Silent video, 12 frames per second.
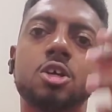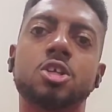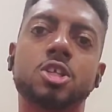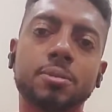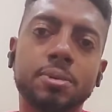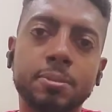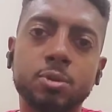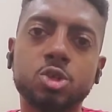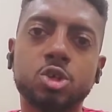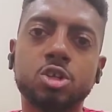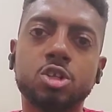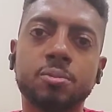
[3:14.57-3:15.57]
Some people
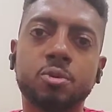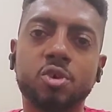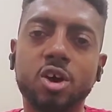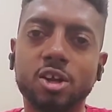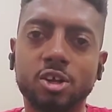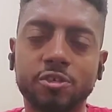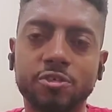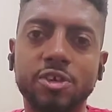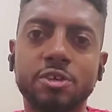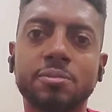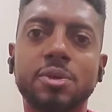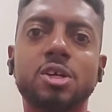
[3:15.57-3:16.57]
turn to
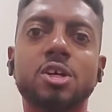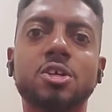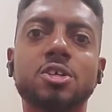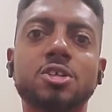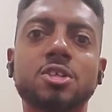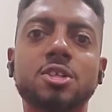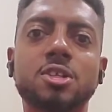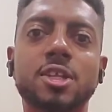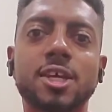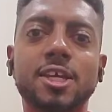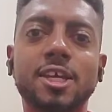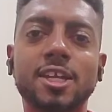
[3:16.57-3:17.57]
pornography because
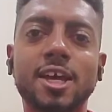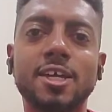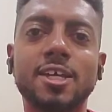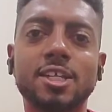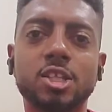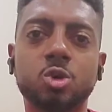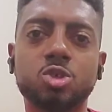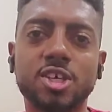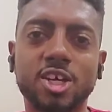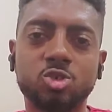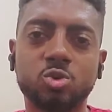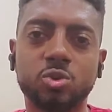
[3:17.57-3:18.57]
they cannot get those
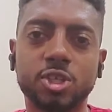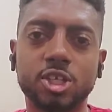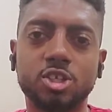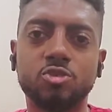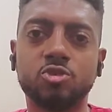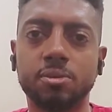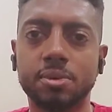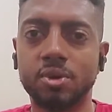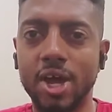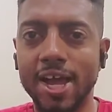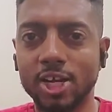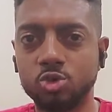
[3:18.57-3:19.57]
sexual needs from
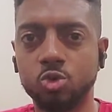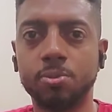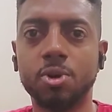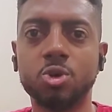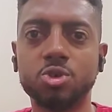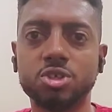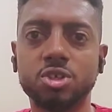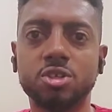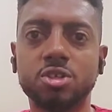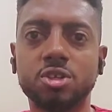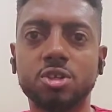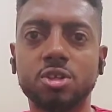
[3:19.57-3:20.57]
their actual person.
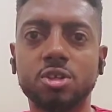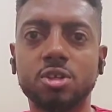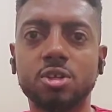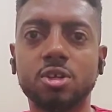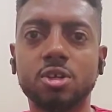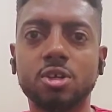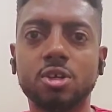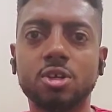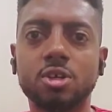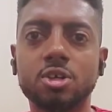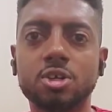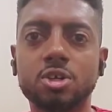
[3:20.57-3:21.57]

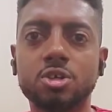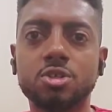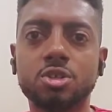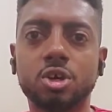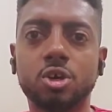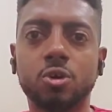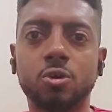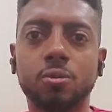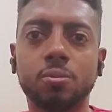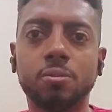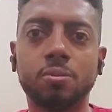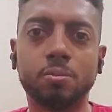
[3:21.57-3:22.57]

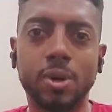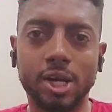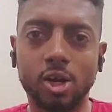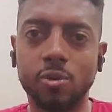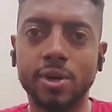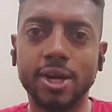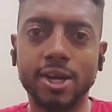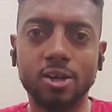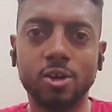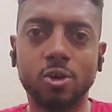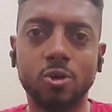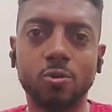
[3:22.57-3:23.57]
So by going at
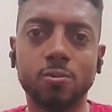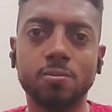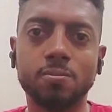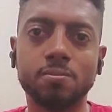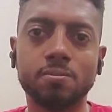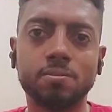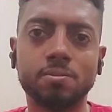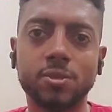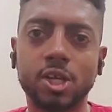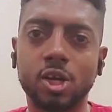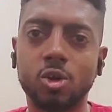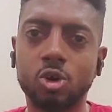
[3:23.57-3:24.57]
home,
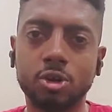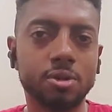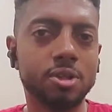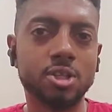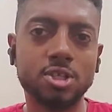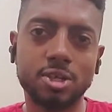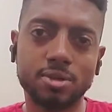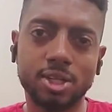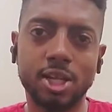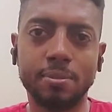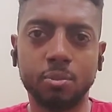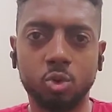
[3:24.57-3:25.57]
they go on something
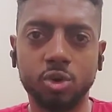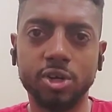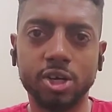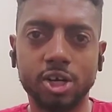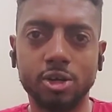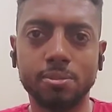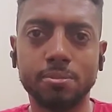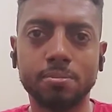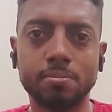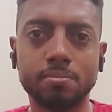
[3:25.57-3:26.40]
like Pornhub,